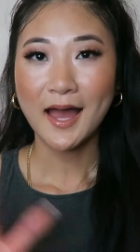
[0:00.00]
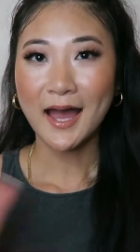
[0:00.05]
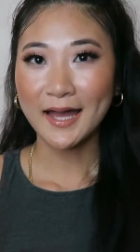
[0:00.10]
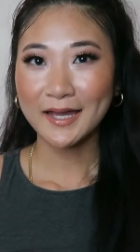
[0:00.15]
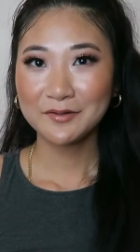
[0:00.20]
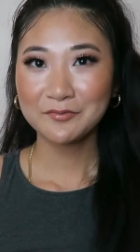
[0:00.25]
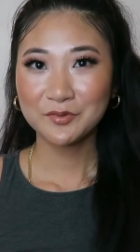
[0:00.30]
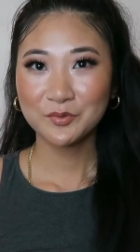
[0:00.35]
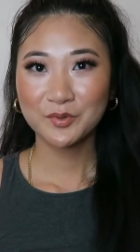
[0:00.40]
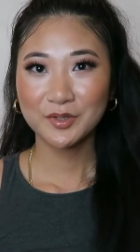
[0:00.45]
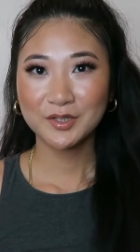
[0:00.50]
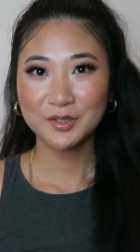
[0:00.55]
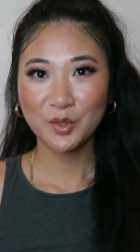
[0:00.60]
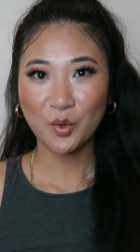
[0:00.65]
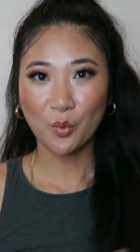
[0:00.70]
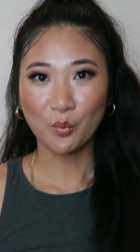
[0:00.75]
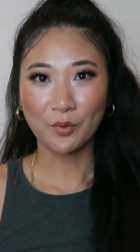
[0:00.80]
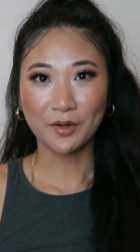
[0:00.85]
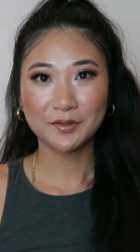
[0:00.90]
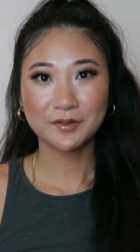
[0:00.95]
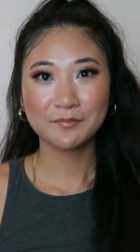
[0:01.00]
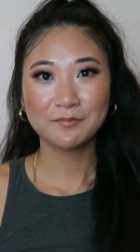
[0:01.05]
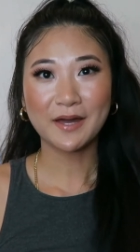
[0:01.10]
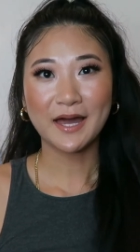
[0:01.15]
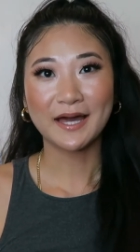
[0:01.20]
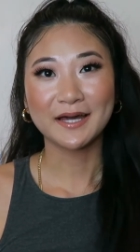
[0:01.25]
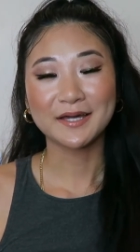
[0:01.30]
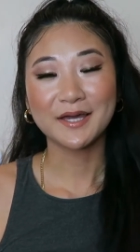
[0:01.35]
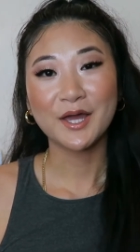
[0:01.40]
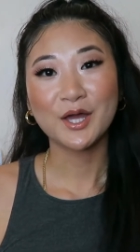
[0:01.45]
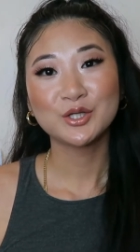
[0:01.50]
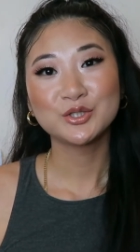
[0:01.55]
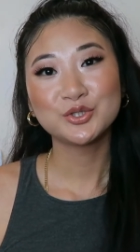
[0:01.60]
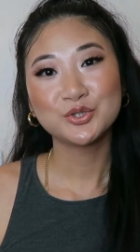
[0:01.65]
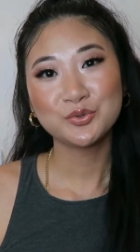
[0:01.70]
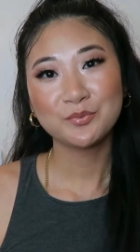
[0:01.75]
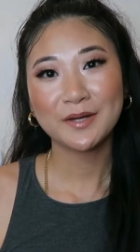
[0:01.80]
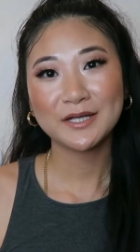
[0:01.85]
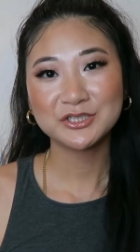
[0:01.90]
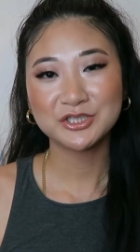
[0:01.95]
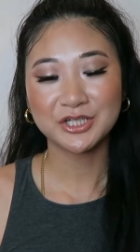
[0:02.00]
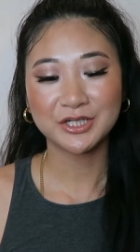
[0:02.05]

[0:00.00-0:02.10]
Hi everyone, welcome back to my